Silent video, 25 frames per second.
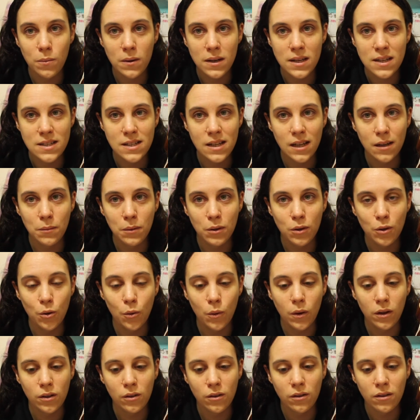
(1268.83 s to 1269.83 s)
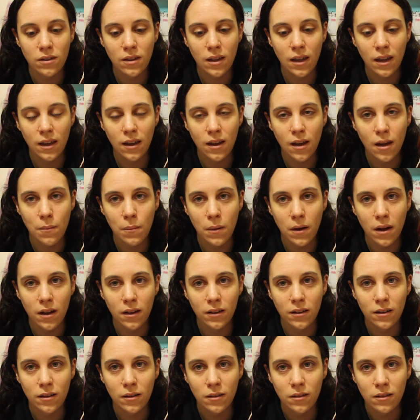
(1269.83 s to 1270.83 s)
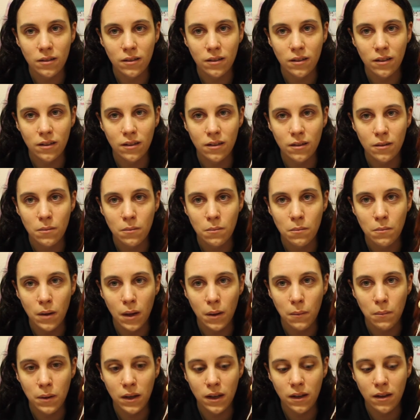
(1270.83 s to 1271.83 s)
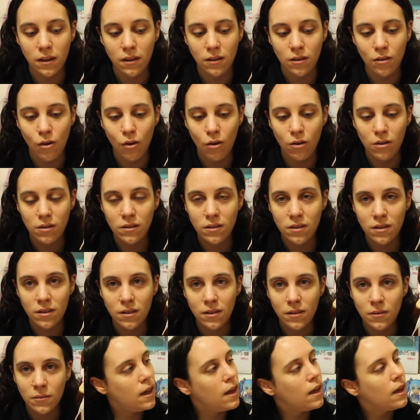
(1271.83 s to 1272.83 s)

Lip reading: Please let me know what you think about these Ppinkydolls.